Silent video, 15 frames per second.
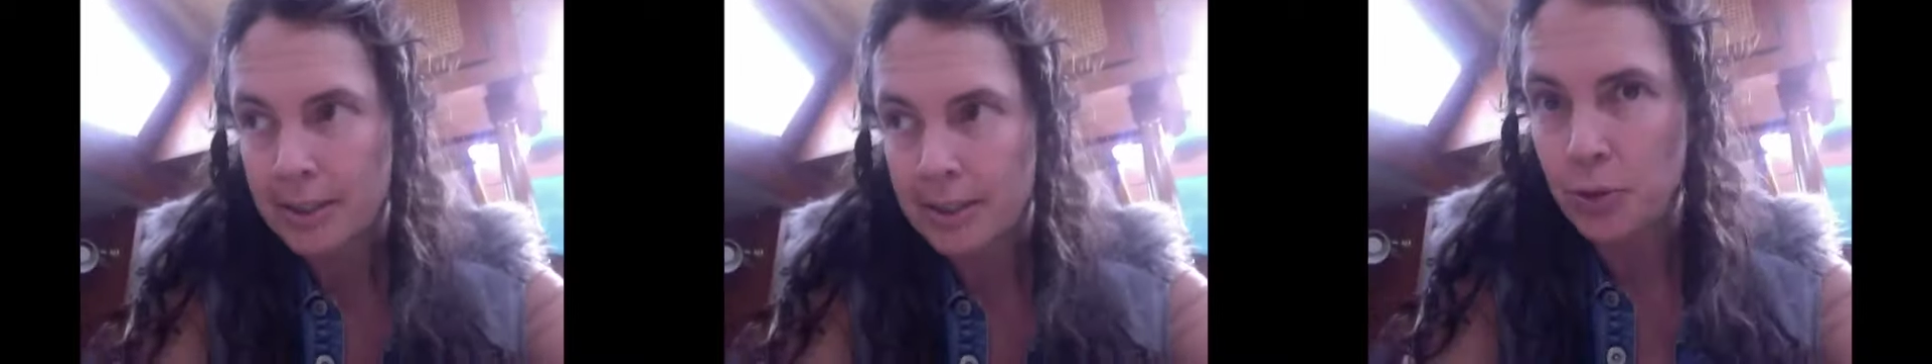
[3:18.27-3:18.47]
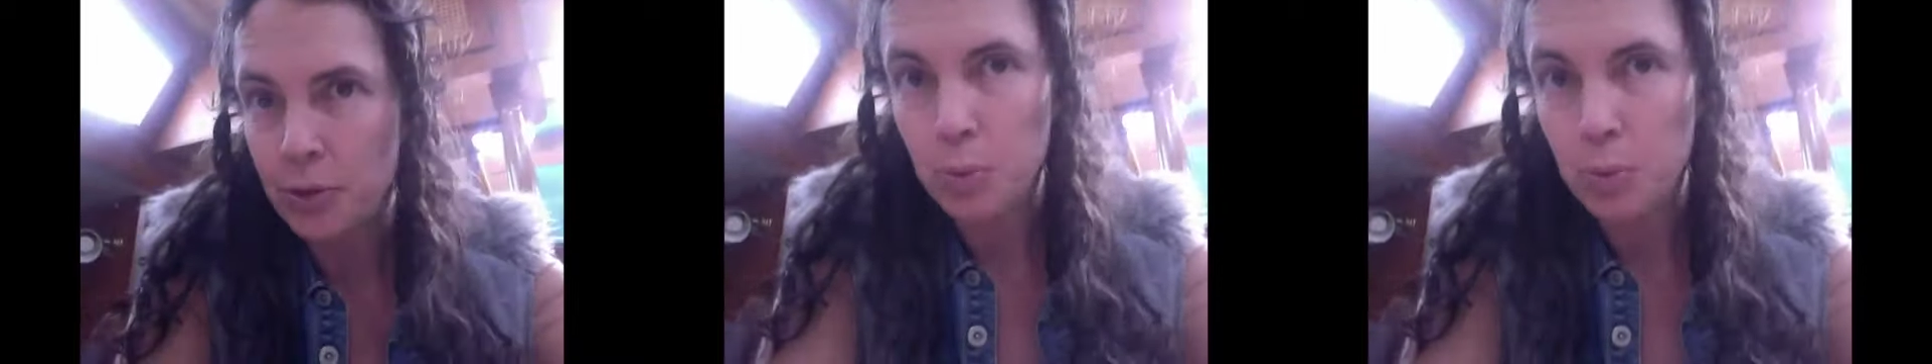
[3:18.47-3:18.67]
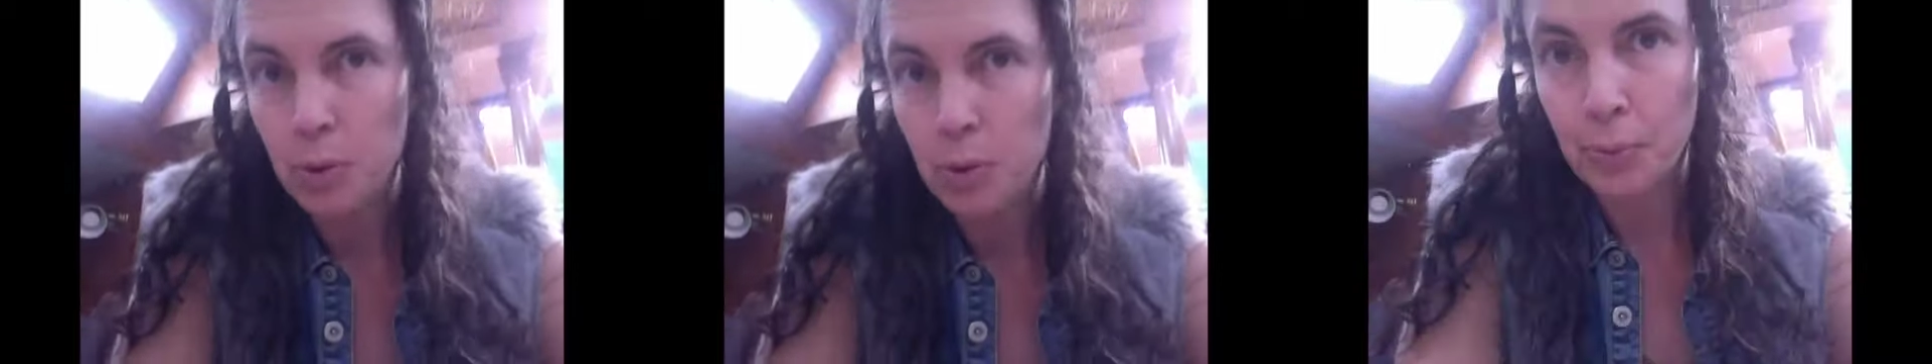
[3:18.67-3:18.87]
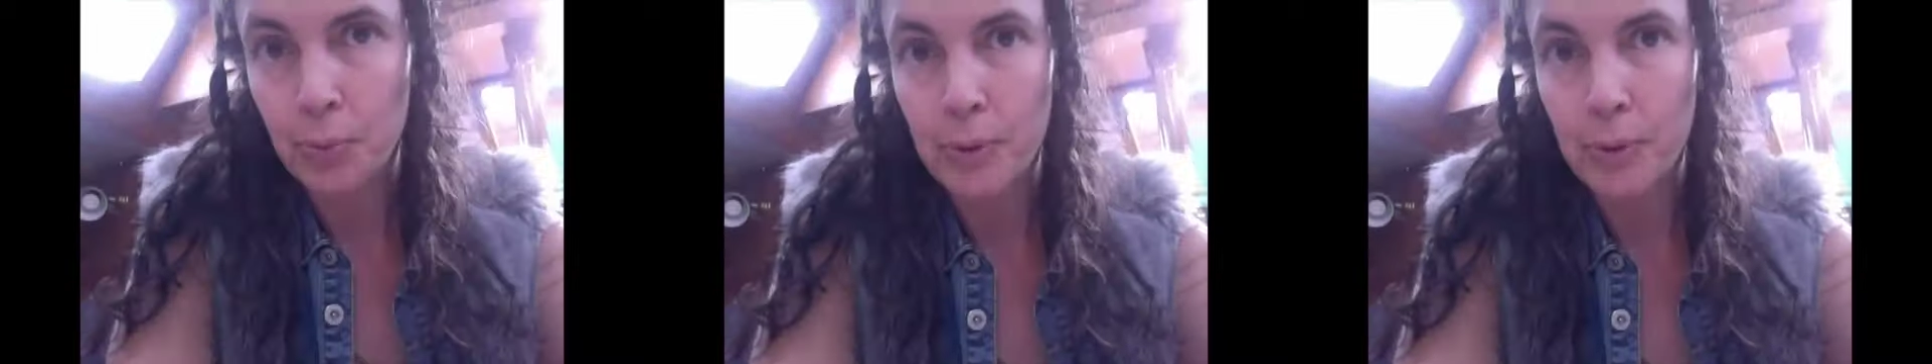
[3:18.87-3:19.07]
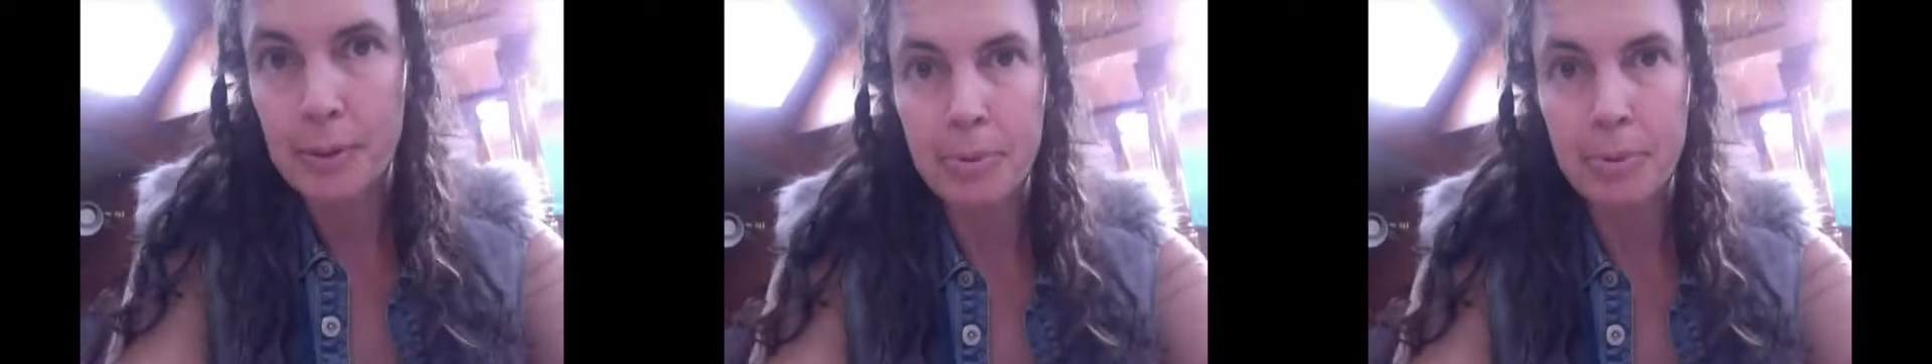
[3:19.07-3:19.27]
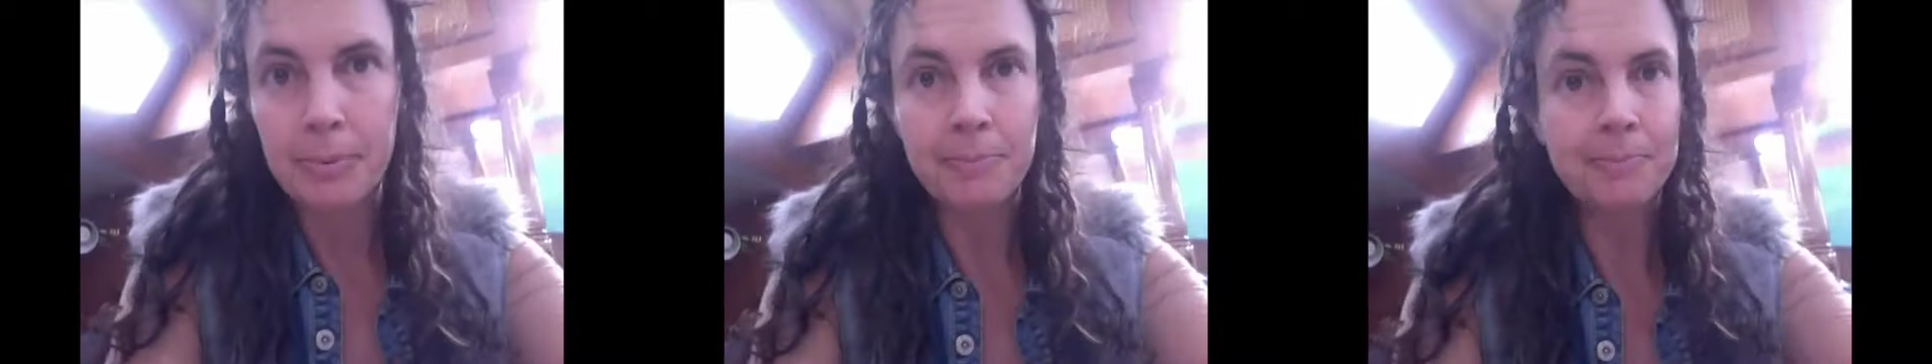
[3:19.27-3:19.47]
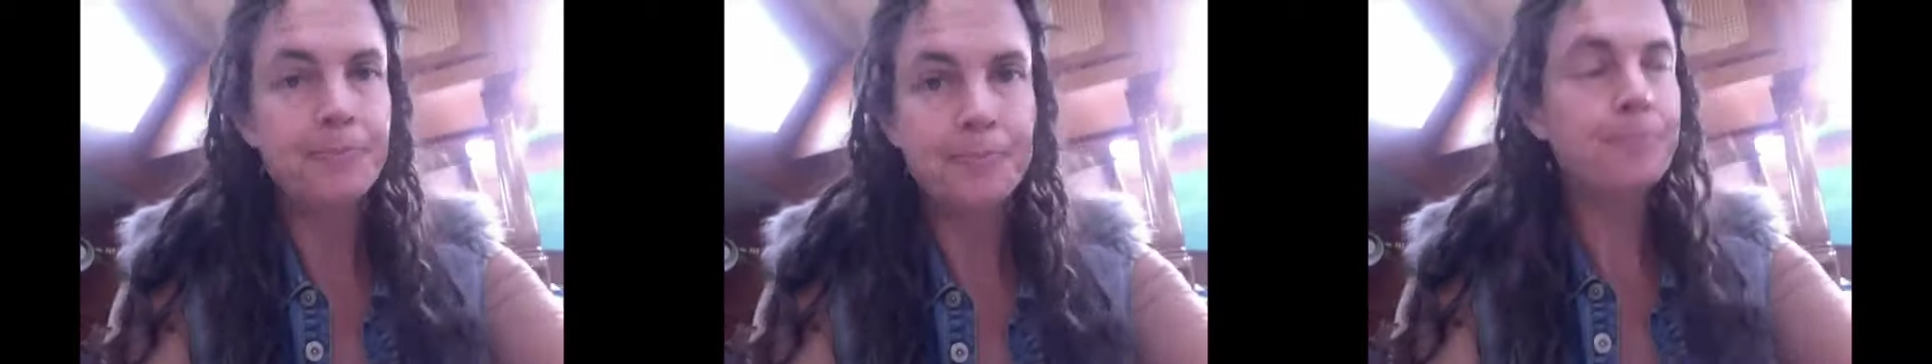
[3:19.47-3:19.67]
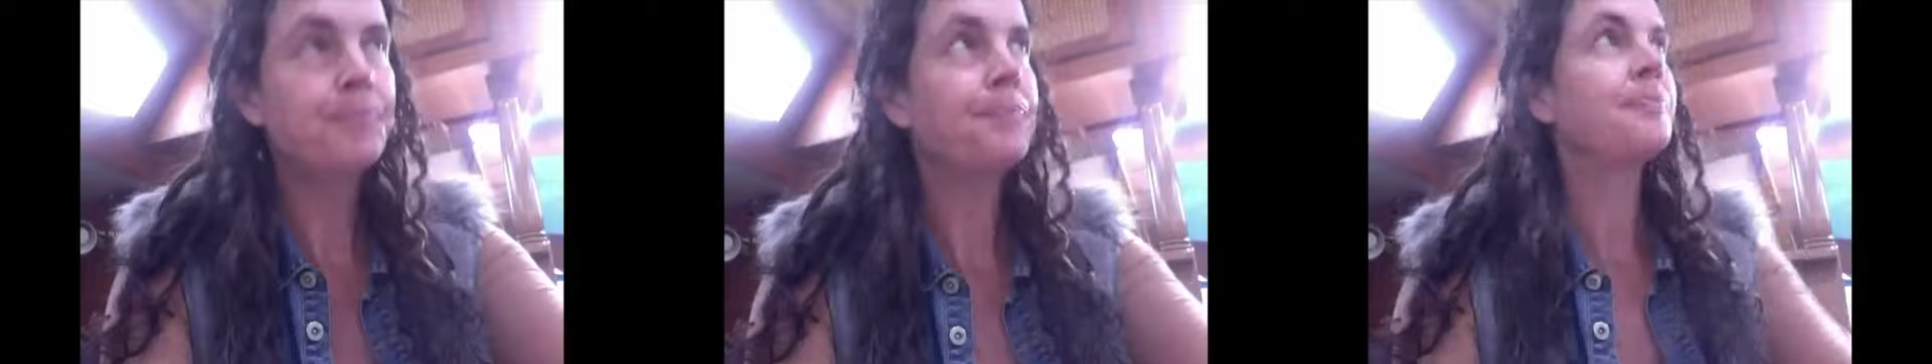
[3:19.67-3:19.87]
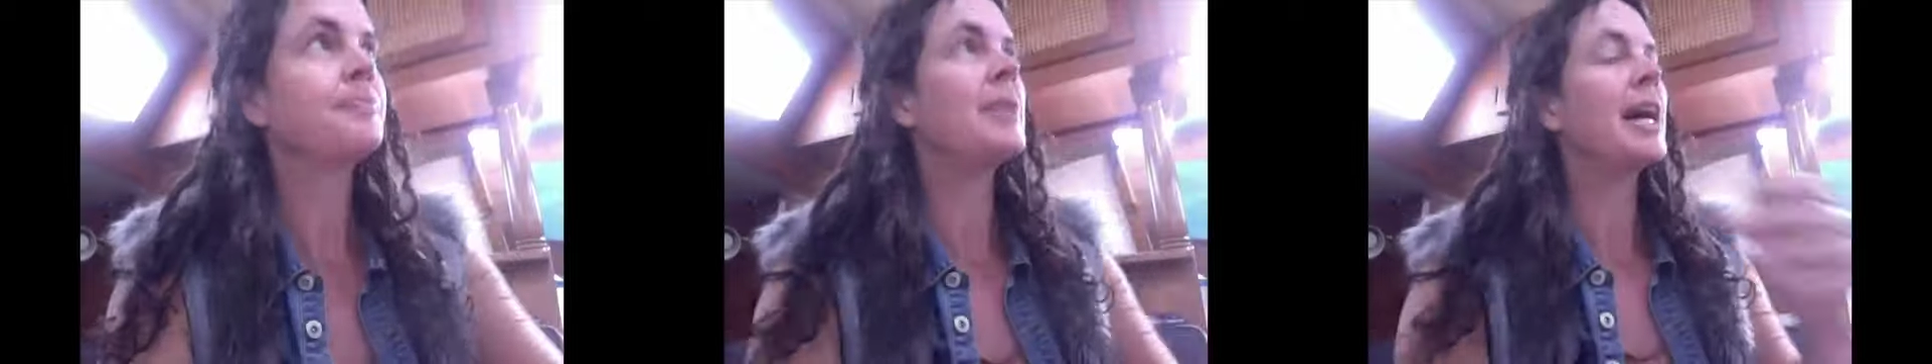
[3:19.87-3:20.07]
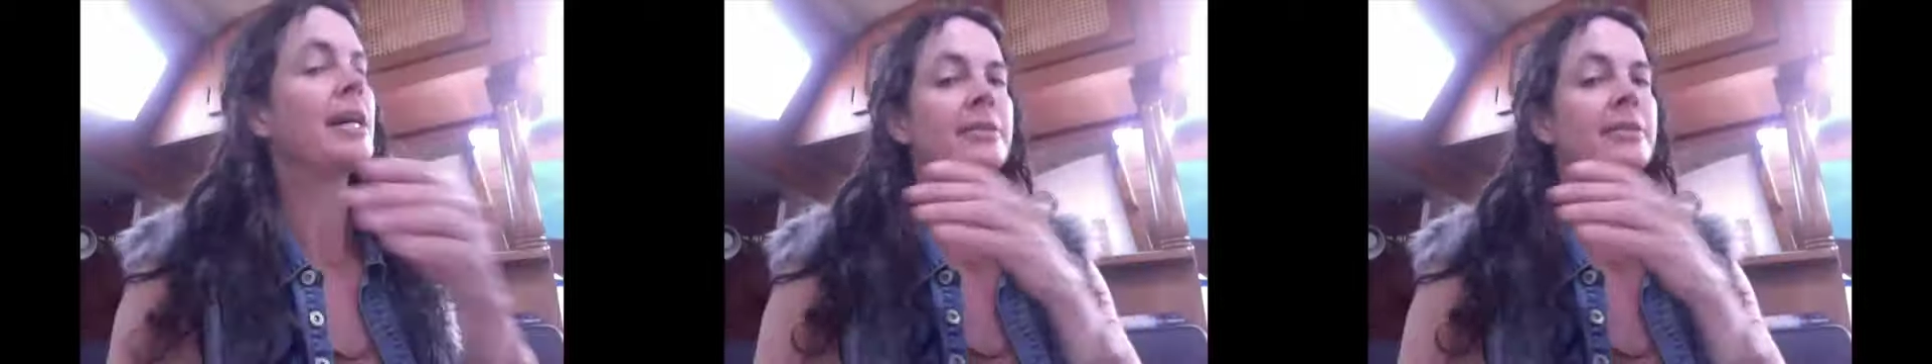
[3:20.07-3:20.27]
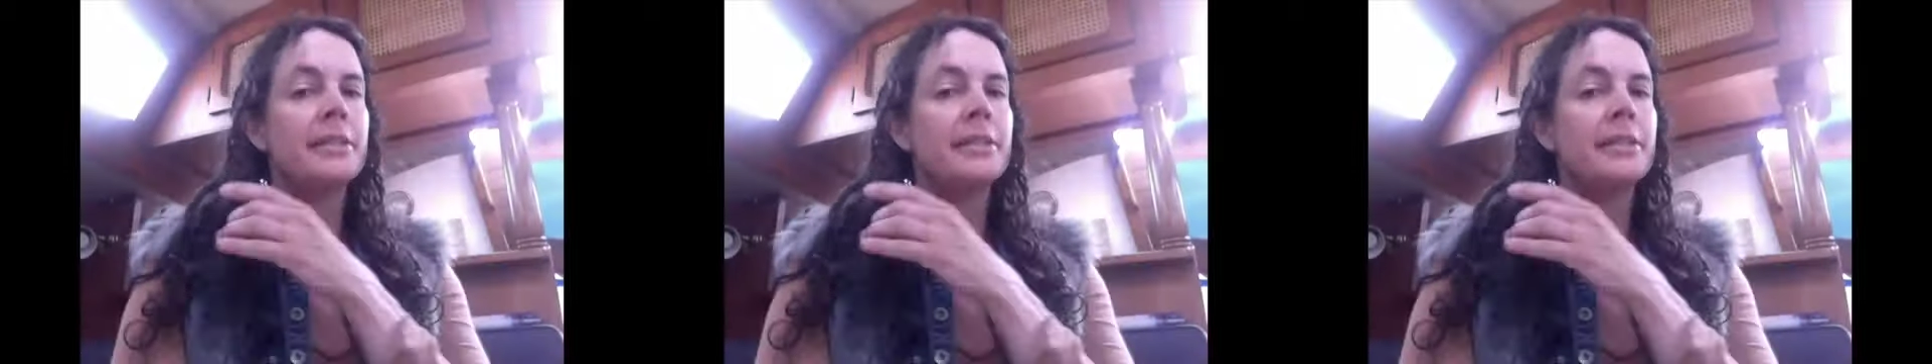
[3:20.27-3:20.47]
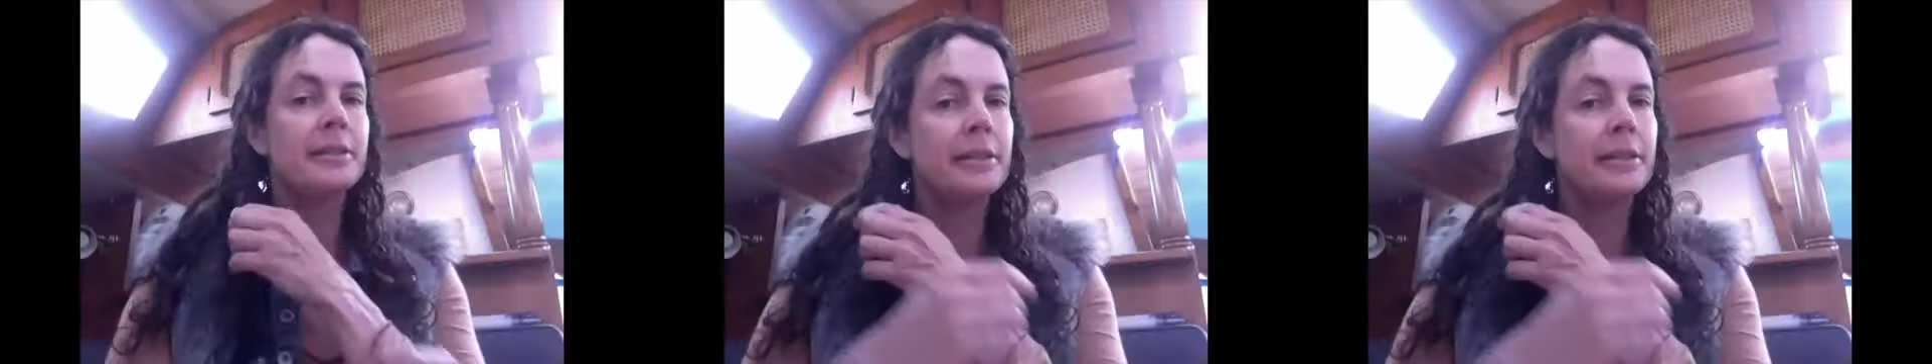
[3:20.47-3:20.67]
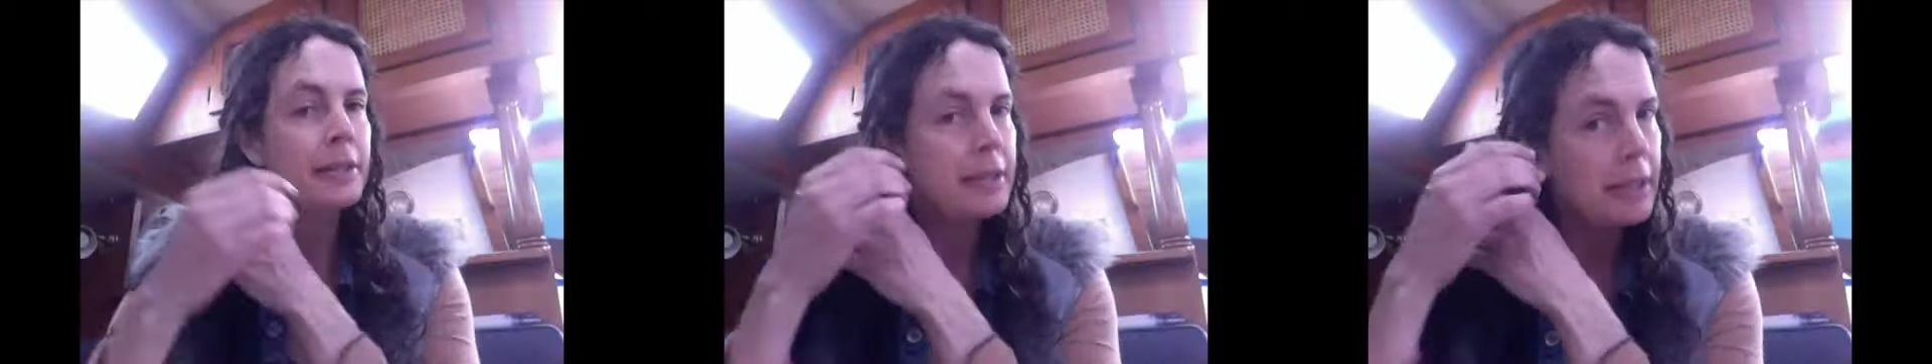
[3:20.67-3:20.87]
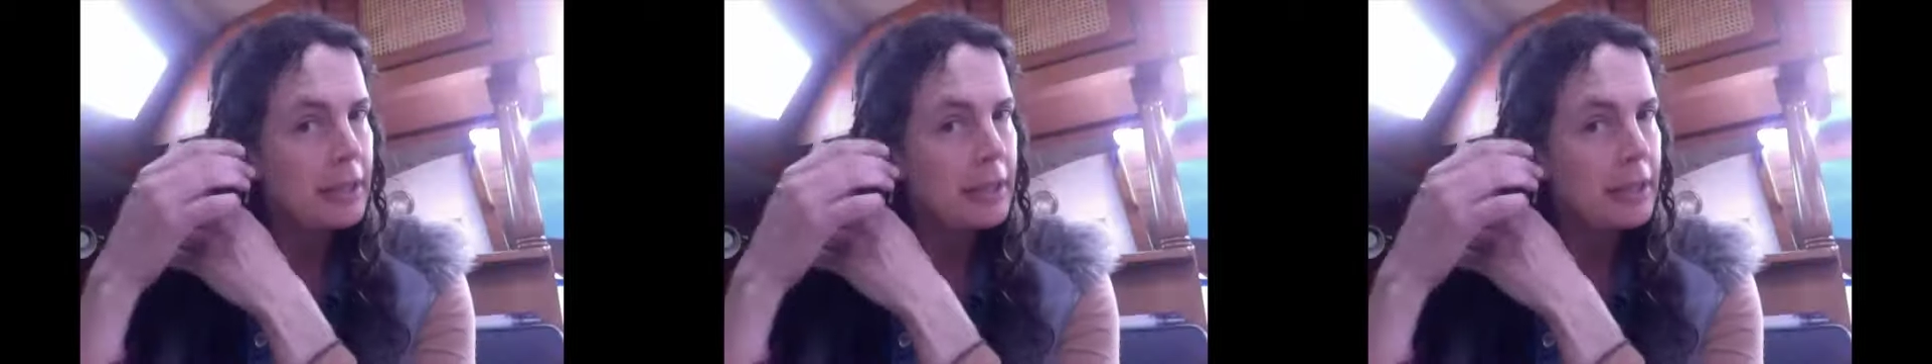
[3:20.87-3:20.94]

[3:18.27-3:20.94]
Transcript: to the 12th rib, access